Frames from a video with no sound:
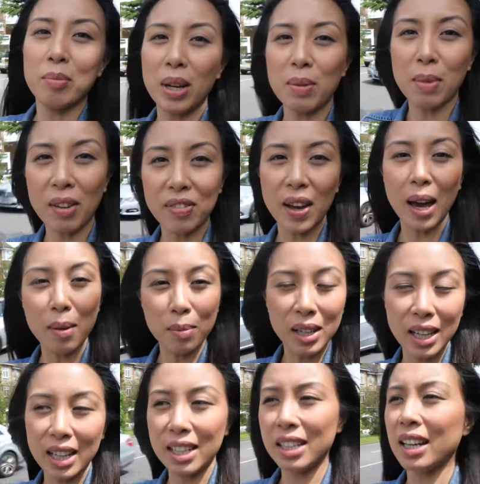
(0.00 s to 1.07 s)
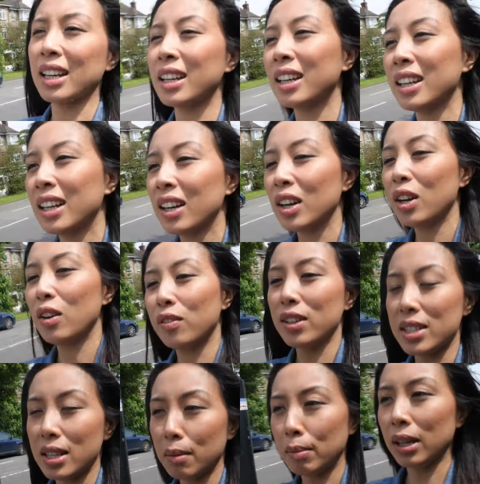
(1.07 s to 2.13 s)
meet my family
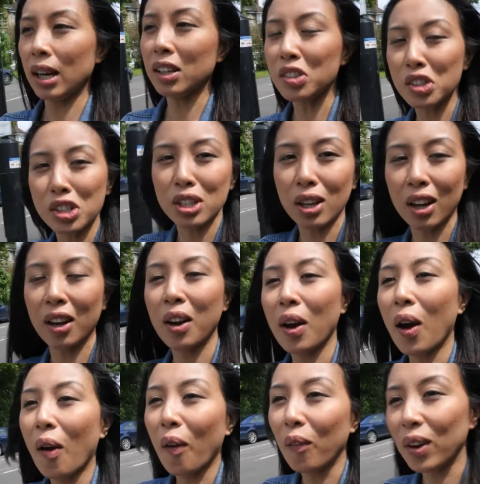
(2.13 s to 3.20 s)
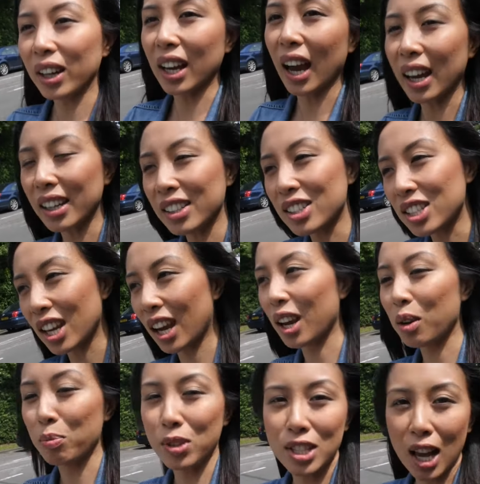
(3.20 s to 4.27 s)
for some lunch. We're going
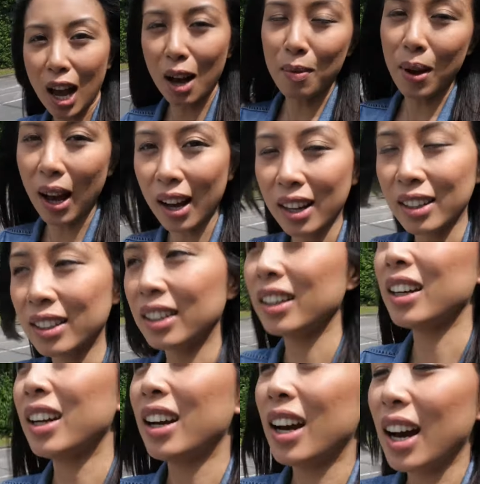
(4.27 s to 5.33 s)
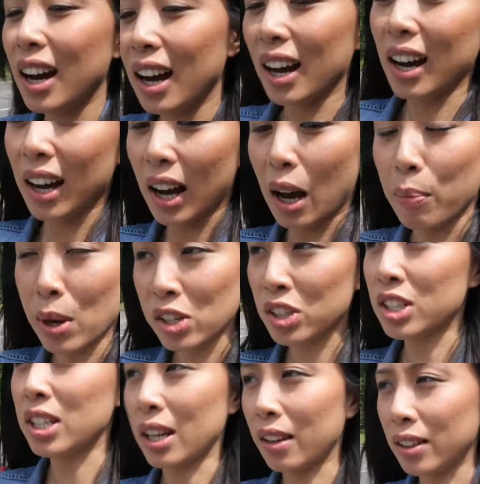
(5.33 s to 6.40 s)
to Basaba. I
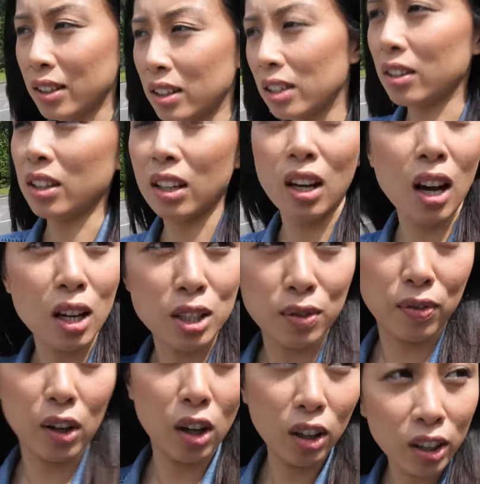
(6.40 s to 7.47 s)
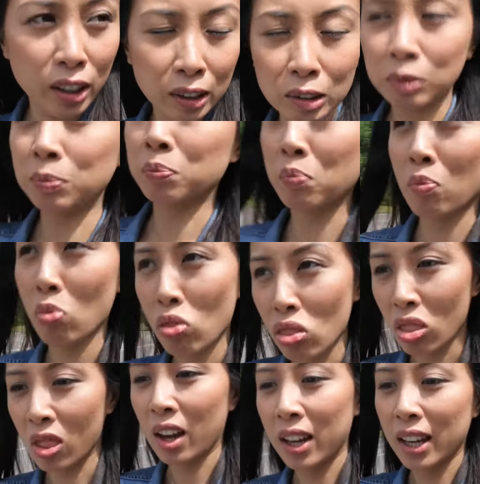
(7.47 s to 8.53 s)
mentioned it in the last vlog.
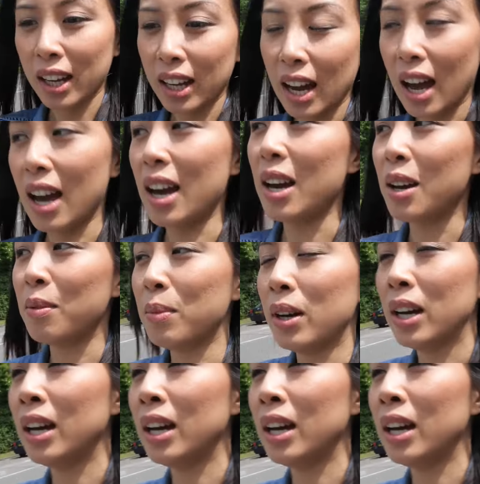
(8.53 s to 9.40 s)
A